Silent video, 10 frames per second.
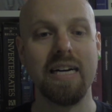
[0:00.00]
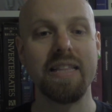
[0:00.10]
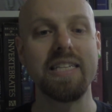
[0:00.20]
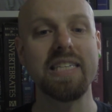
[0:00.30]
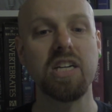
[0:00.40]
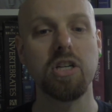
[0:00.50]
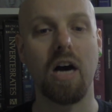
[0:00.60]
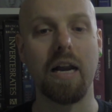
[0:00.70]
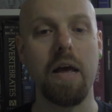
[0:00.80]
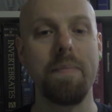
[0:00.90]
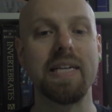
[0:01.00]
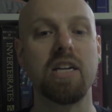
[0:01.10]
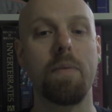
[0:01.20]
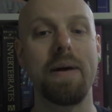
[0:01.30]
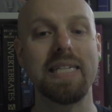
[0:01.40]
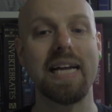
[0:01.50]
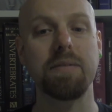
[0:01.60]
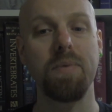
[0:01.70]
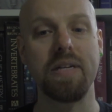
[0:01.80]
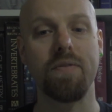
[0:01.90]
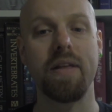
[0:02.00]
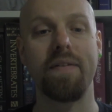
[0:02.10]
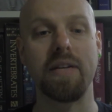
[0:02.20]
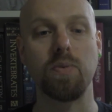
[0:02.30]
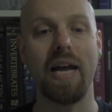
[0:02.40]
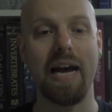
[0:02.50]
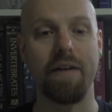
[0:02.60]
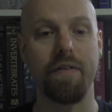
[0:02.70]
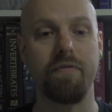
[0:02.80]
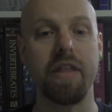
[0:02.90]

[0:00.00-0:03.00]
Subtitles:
These things are taught because they're our best explanation for the evidence we have.